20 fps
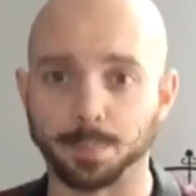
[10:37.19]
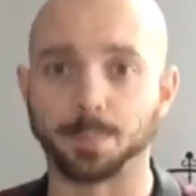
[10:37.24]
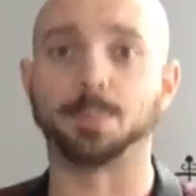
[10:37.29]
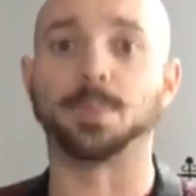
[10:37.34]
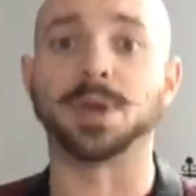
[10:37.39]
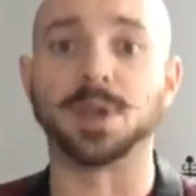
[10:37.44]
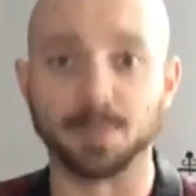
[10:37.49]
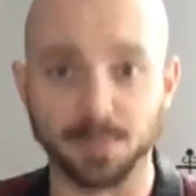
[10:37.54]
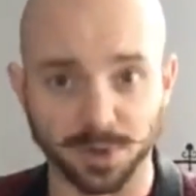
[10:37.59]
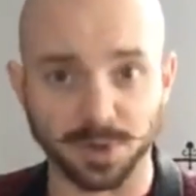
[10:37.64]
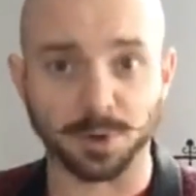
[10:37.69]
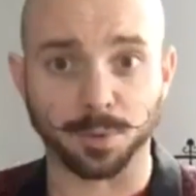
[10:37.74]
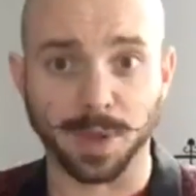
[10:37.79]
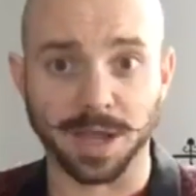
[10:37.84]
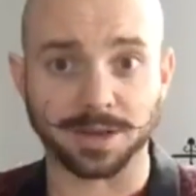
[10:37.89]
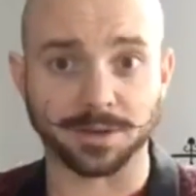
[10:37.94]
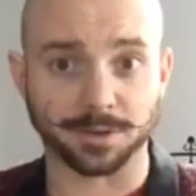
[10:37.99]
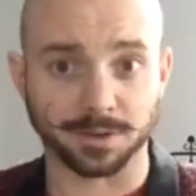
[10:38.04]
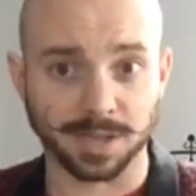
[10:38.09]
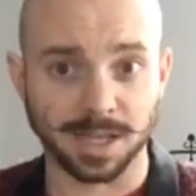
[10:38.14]
But you put it
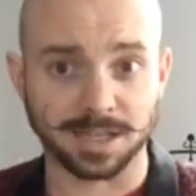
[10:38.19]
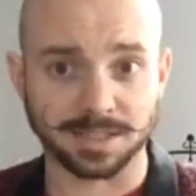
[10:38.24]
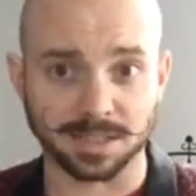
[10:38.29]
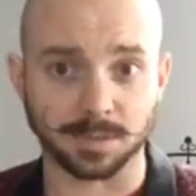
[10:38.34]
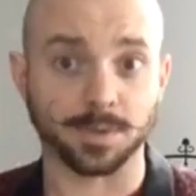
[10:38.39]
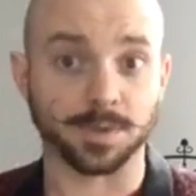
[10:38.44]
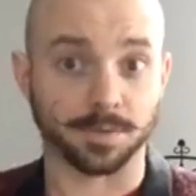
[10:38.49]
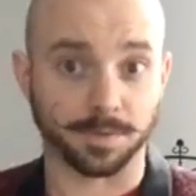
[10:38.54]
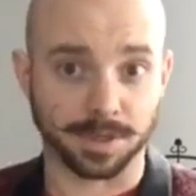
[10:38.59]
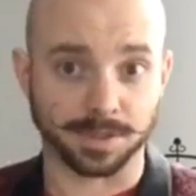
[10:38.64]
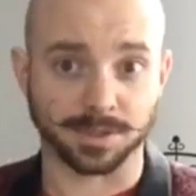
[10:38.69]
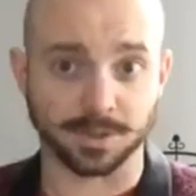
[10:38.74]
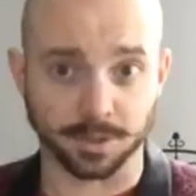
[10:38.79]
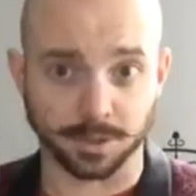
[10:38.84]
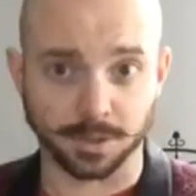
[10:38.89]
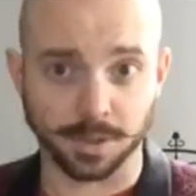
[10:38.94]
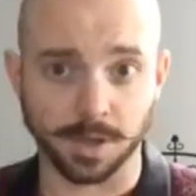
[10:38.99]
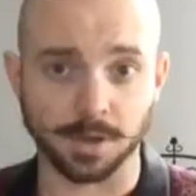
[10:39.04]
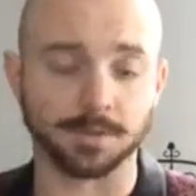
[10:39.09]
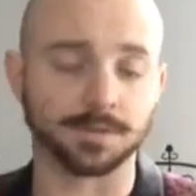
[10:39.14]
away in your closet with the rest of your
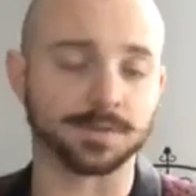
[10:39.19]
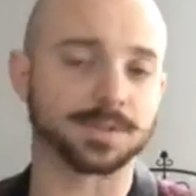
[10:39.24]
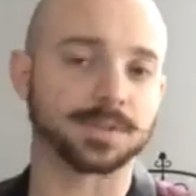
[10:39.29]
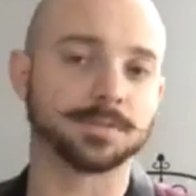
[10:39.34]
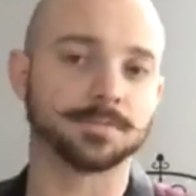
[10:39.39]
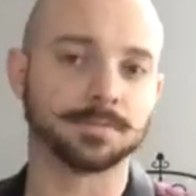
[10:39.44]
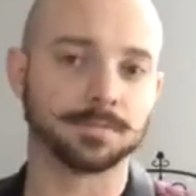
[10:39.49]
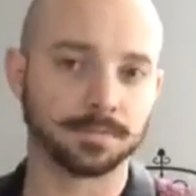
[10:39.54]
clothes.